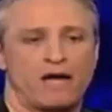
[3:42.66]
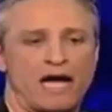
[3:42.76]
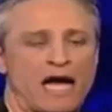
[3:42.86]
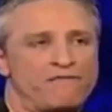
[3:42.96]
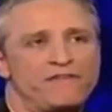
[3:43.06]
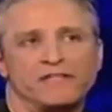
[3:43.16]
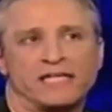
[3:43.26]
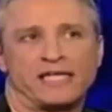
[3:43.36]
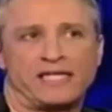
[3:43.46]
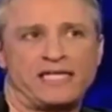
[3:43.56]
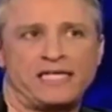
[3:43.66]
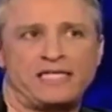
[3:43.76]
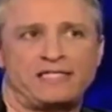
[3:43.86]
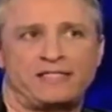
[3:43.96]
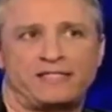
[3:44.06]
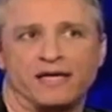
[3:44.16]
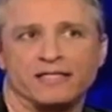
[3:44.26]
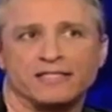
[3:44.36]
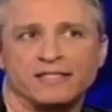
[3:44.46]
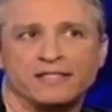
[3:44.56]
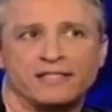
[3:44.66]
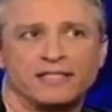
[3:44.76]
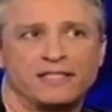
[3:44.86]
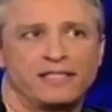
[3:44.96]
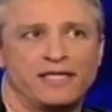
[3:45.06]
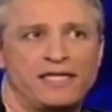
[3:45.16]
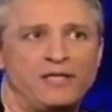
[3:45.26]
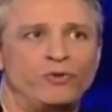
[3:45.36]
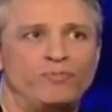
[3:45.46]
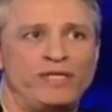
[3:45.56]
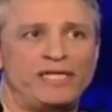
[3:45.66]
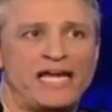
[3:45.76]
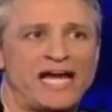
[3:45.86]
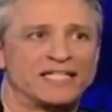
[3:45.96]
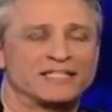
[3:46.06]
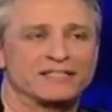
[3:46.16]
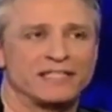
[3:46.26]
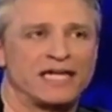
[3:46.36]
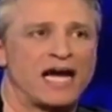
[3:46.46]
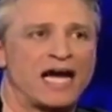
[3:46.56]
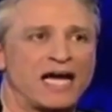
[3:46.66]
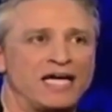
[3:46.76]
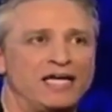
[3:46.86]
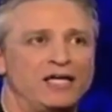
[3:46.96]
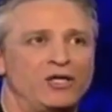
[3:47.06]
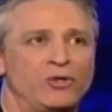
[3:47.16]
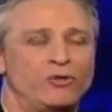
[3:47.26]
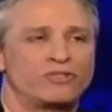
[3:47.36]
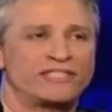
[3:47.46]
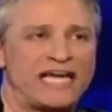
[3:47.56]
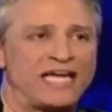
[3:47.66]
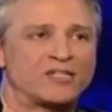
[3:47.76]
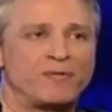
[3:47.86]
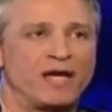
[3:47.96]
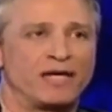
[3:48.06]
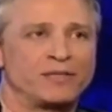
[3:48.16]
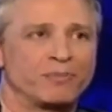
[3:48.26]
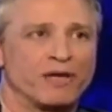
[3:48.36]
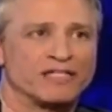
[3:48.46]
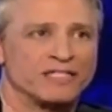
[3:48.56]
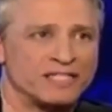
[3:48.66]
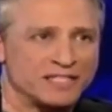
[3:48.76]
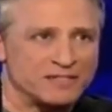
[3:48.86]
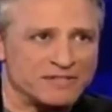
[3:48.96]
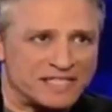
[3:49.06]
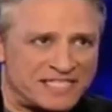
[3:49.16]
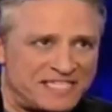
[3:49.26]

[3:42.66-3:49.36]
I, I feel like he doesn't. He would be an excellent guy who stands behind the president going,